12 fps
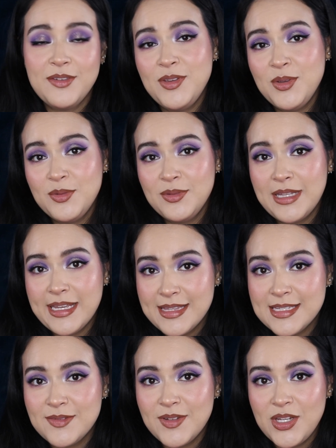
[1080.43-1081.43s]
If you like
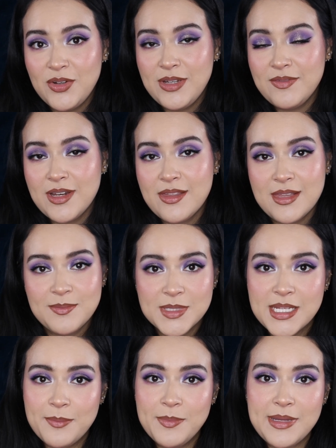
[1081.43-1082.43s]
this video, give it a thumbs
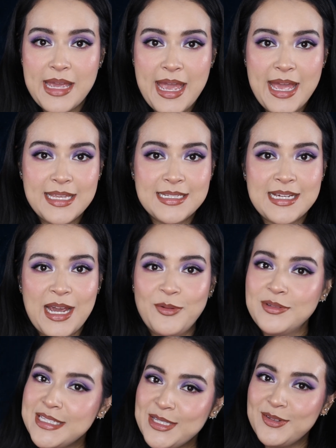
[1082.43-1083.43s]
up. And I
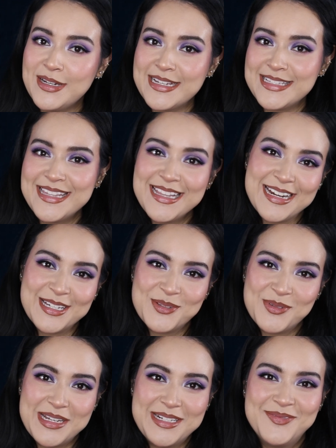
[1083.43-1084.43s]
will see you guys in the next
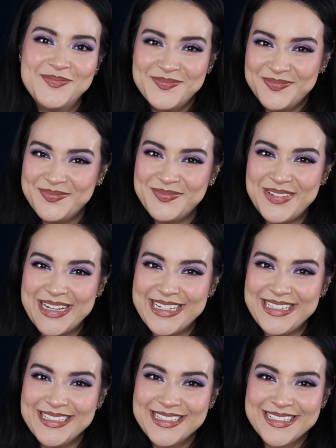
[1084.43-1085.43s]
one.
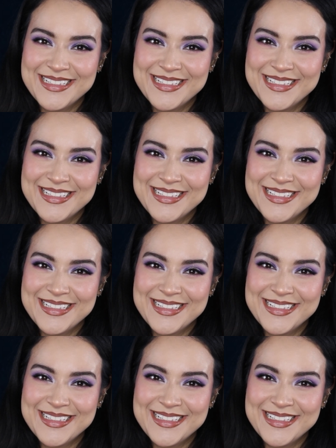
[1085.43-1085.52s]
Bye.